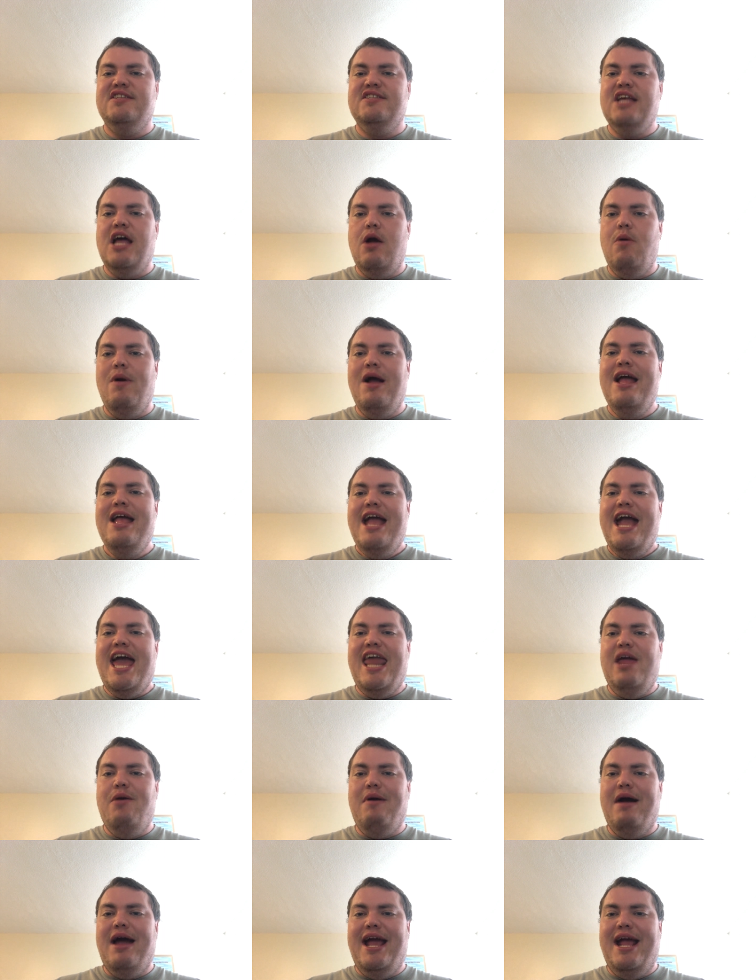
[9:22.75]
So uh,
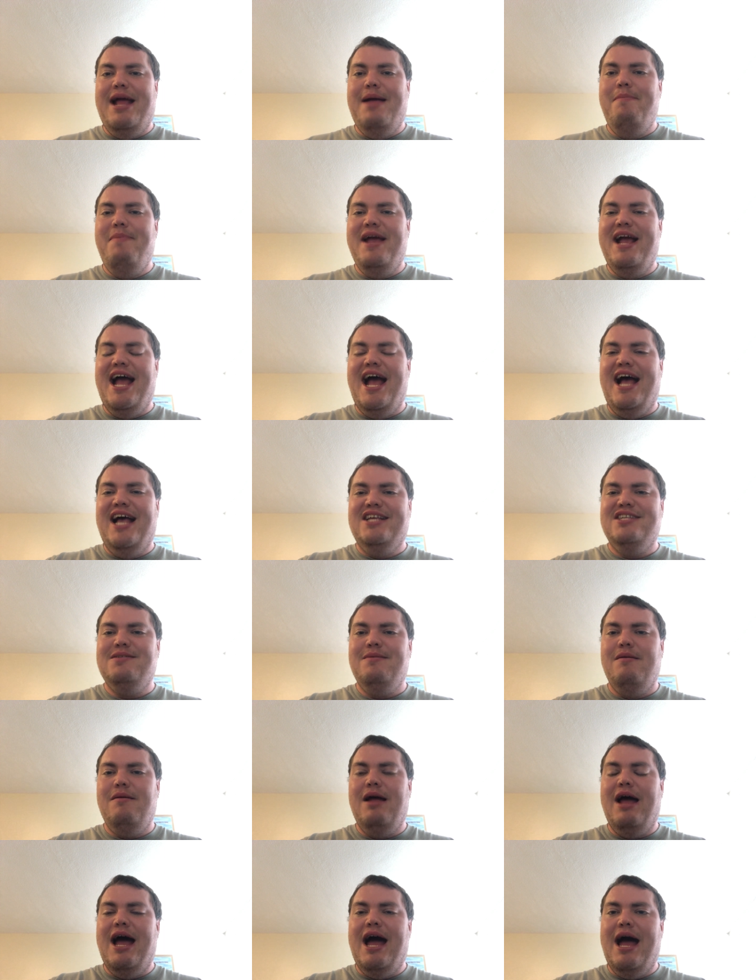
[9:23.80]
anyway, big ass,
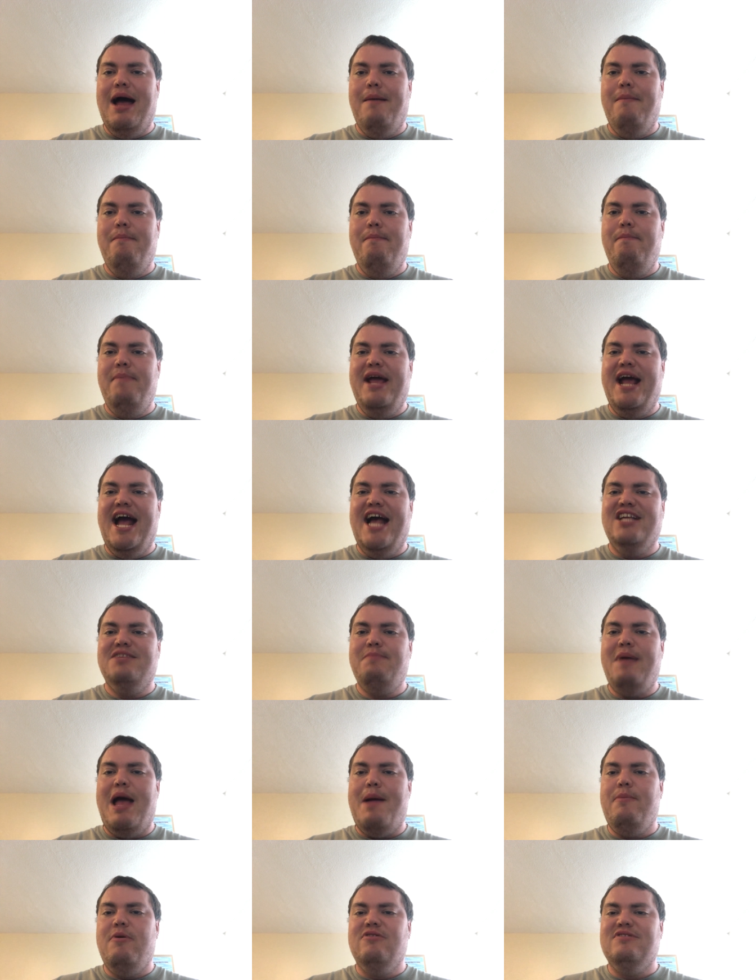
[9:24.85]
uh, big ass
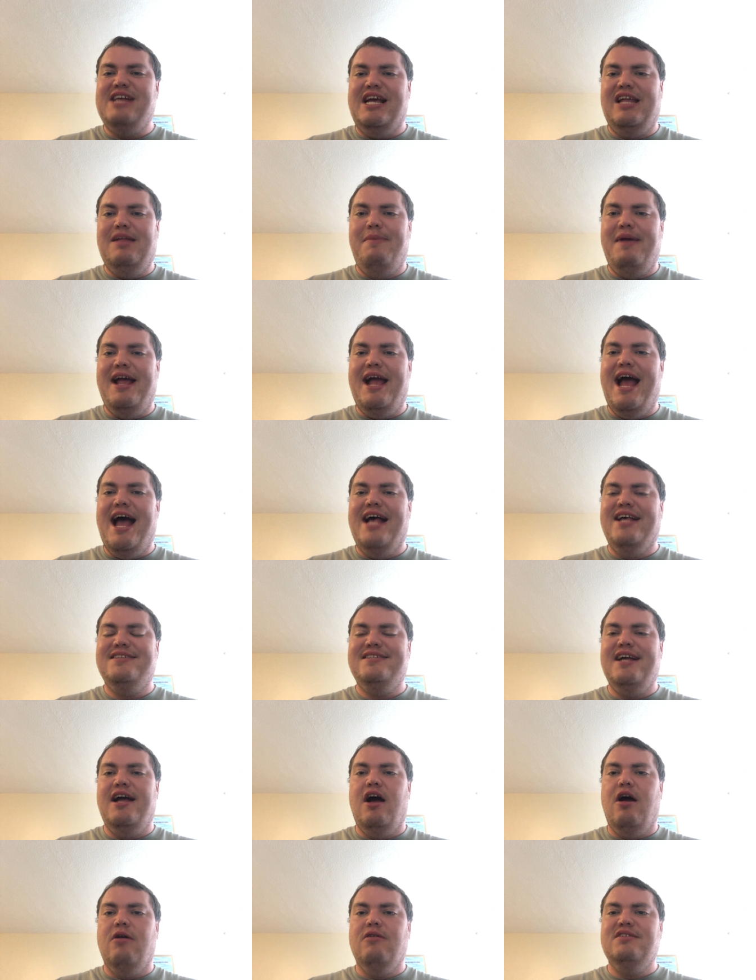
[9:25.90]
peppers like the big ass
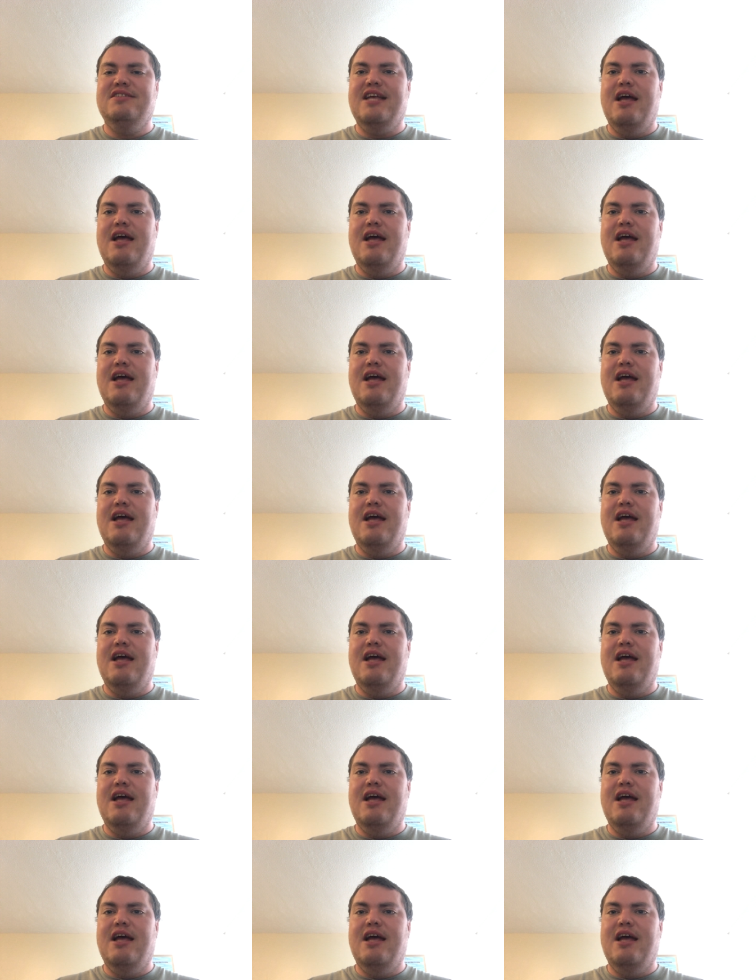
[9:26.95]
cigars.